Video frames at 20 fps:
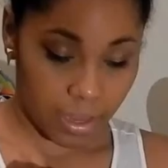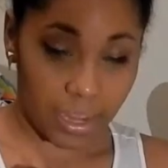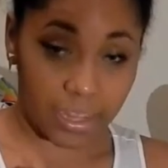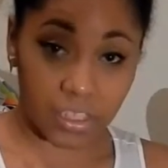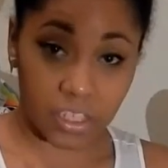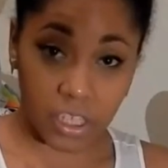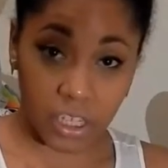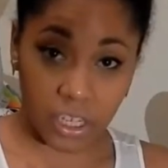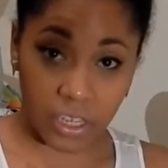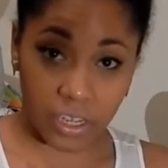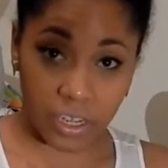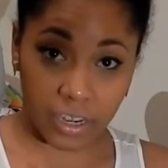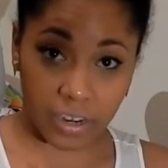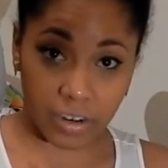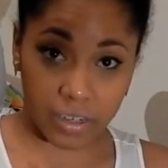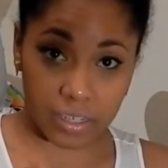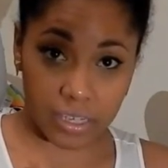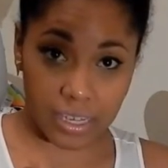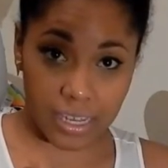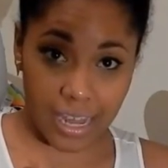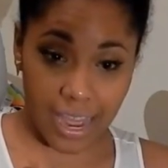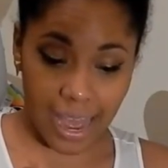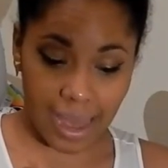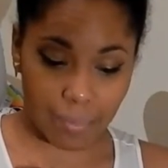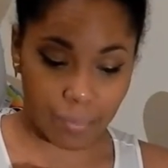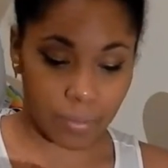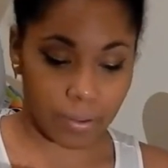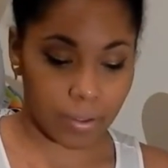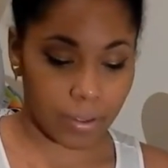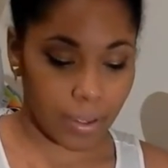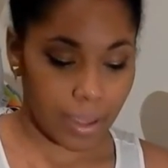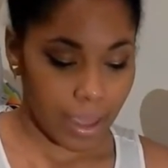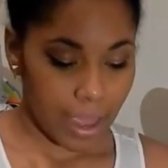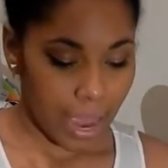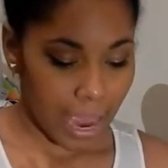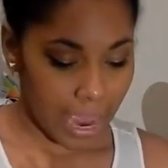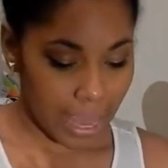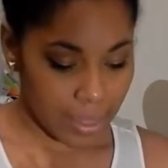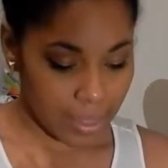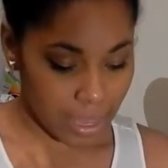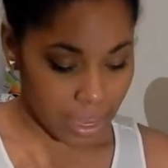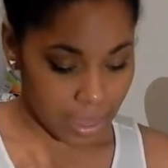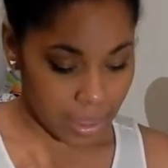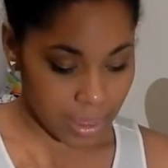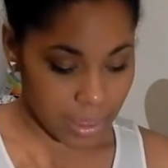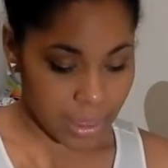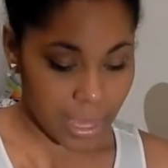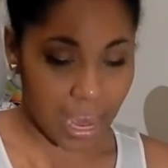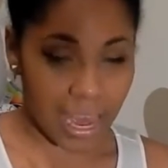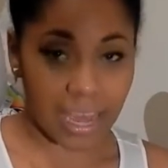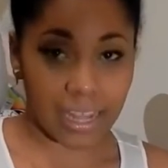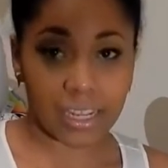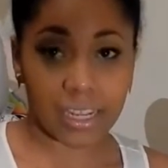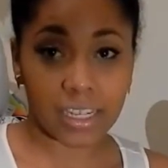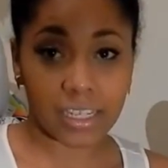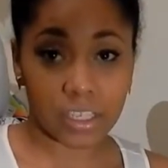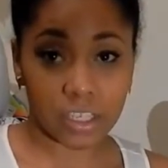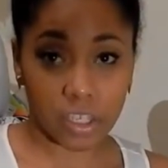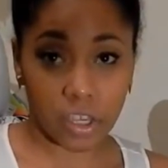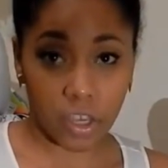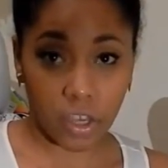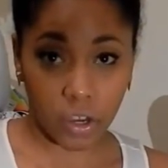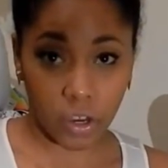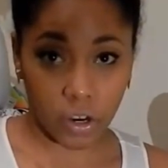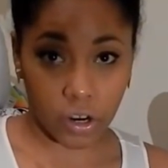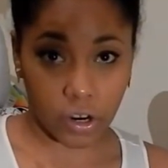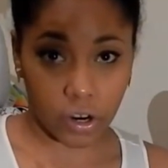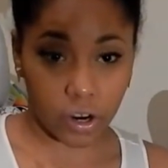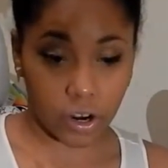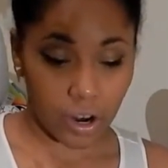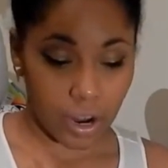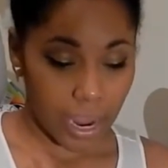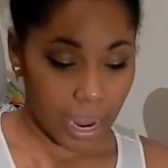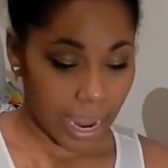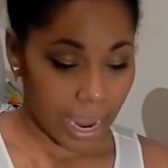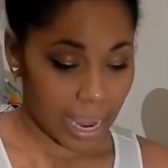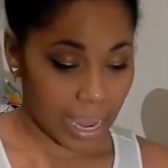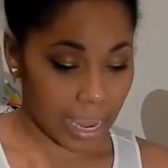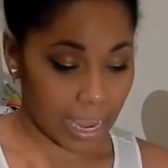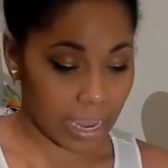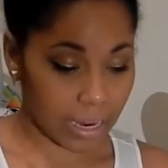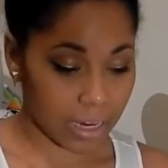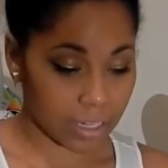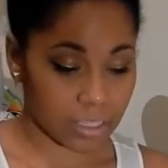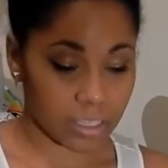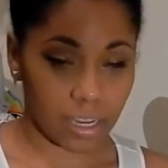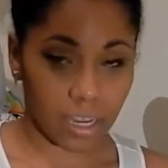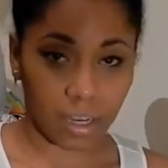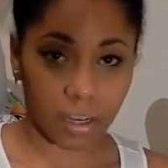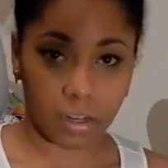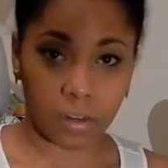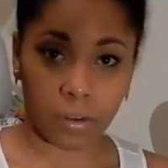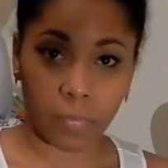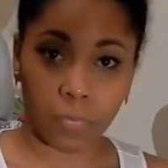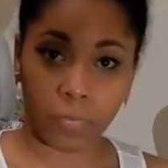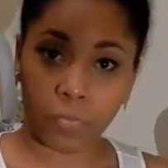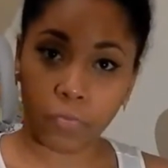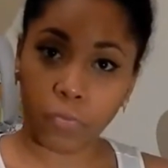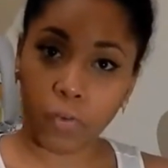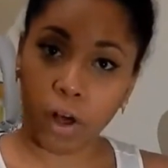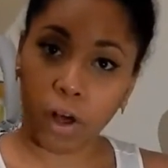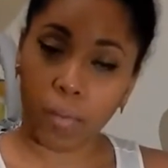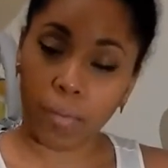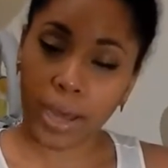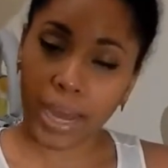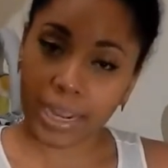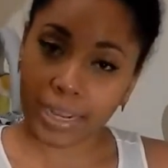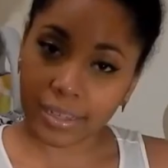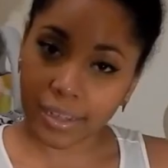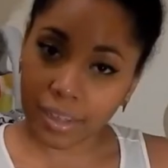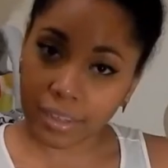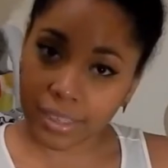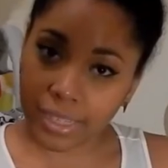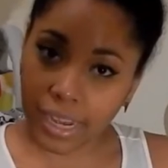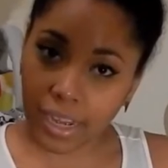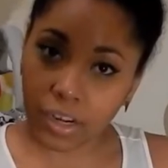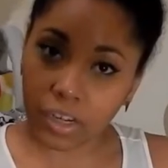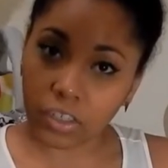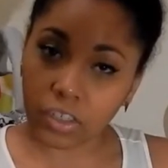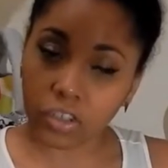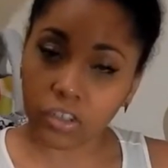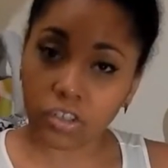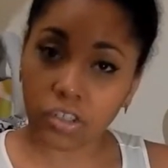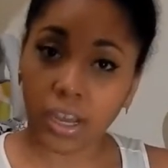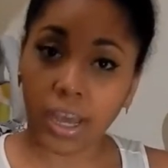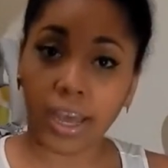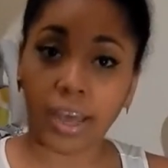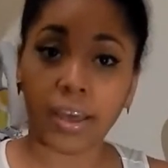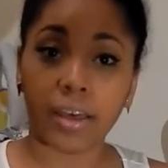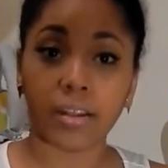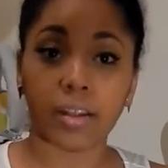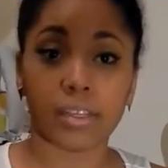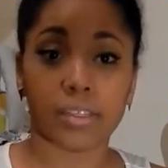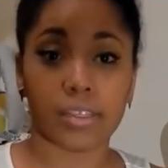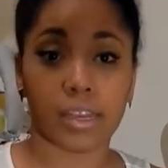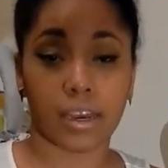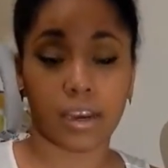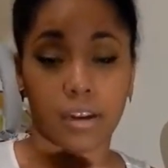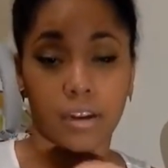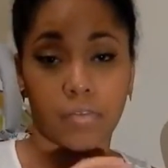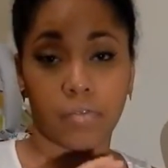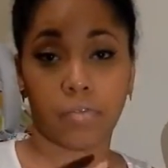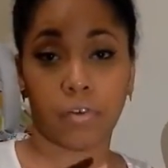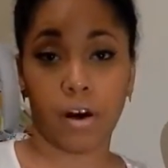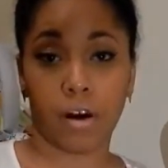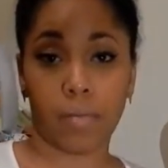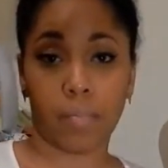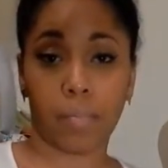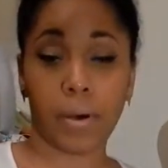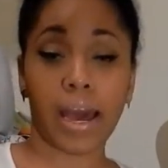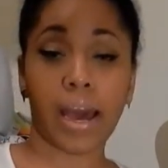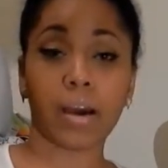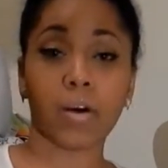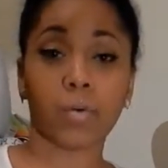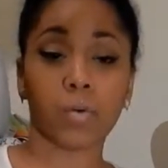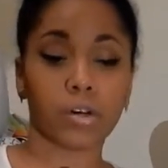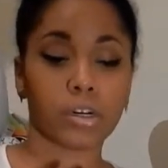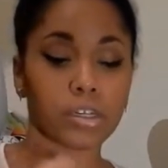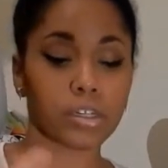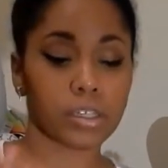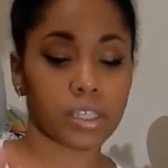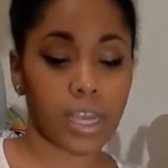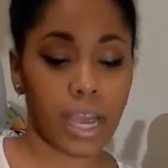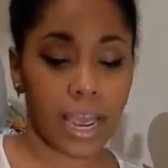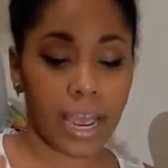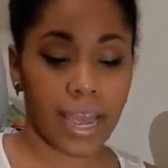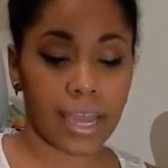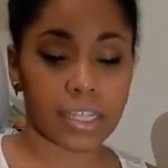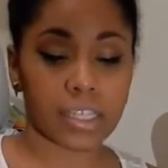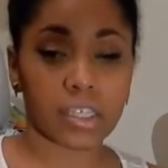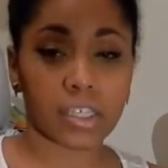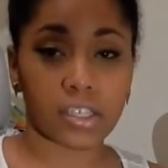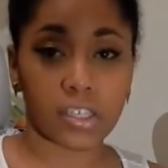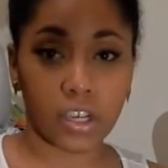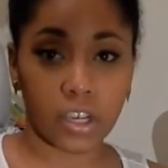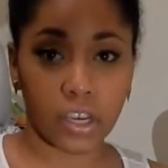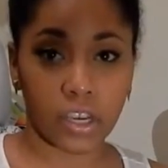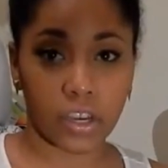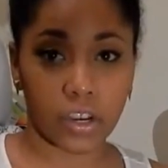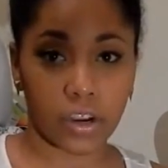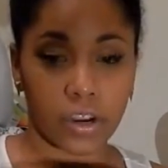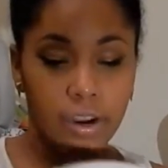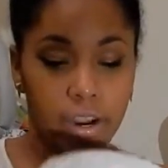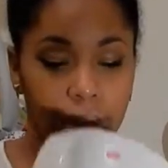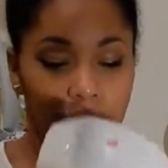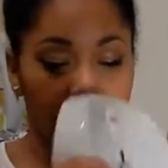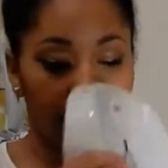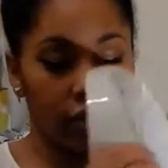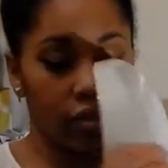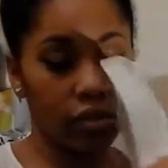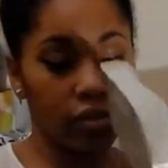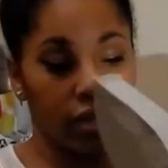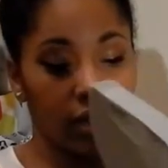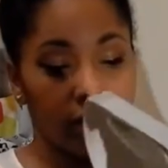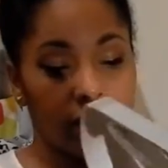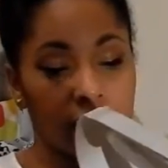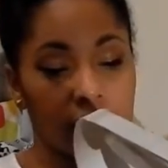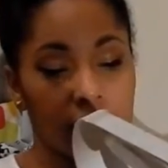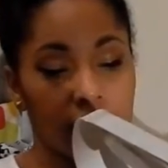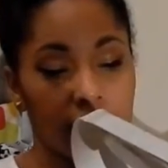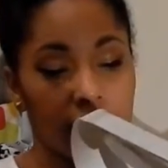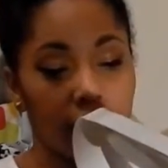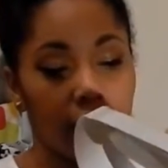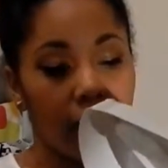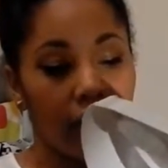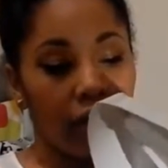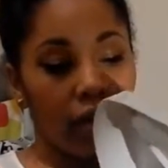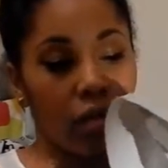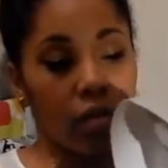until you hear a snap. And then that is secure, and it's not going to fall back down on your child. It's not going to fall backwards. It's secure. And as you can see